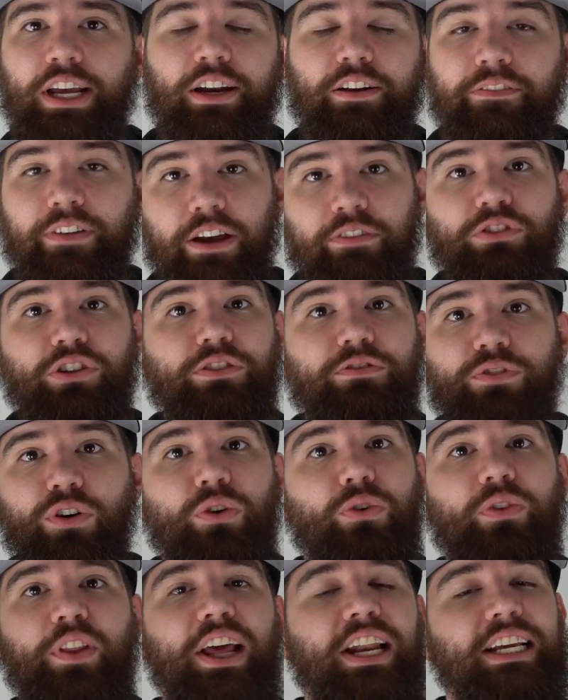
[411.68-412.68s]
out of every
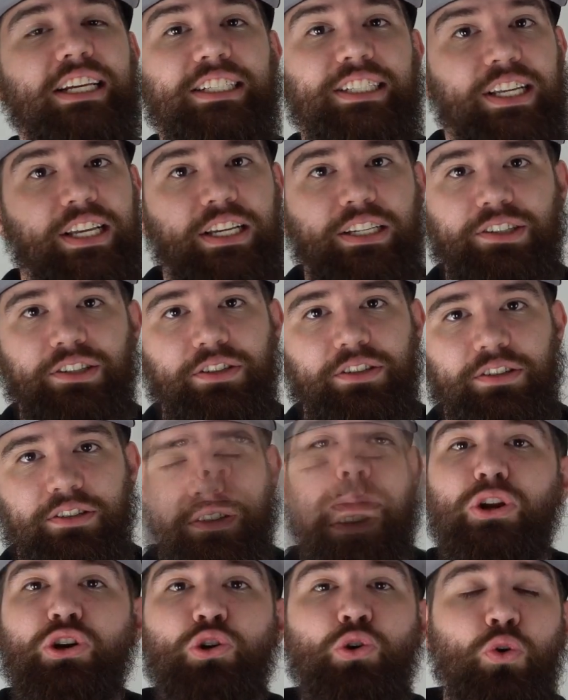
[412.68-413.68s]
phone that exists.
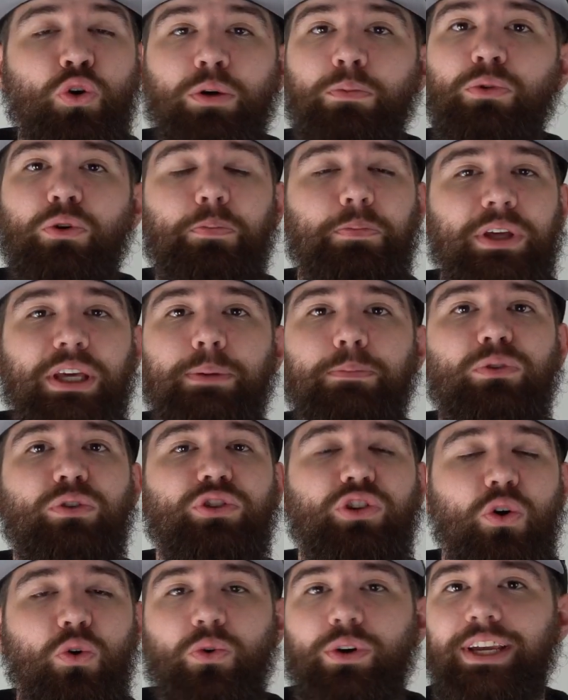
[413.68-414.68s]
But normal people
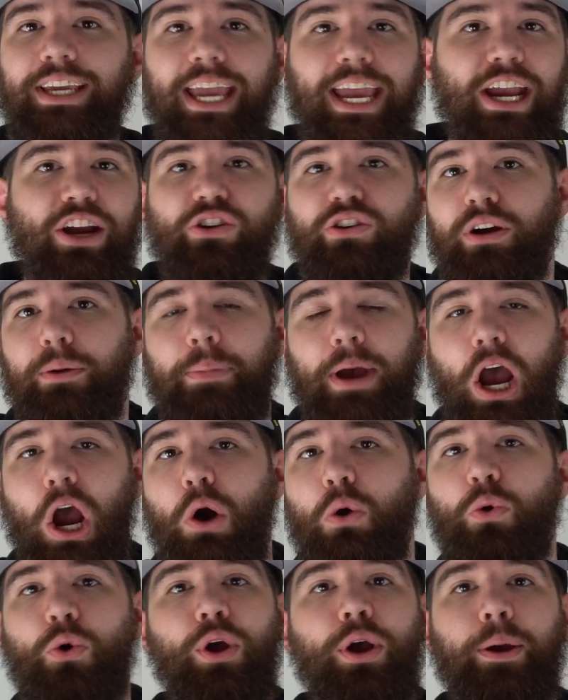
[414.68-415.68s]
don't care
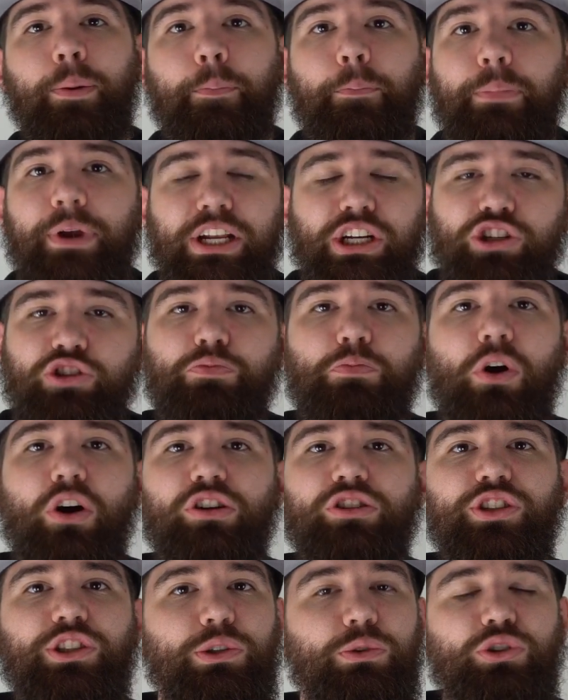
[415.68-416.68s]
about
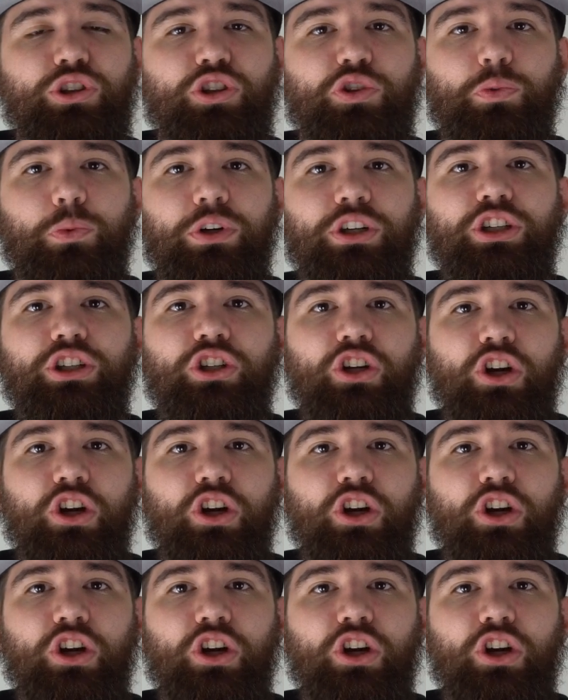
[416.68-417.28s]
benchmarks. You just want to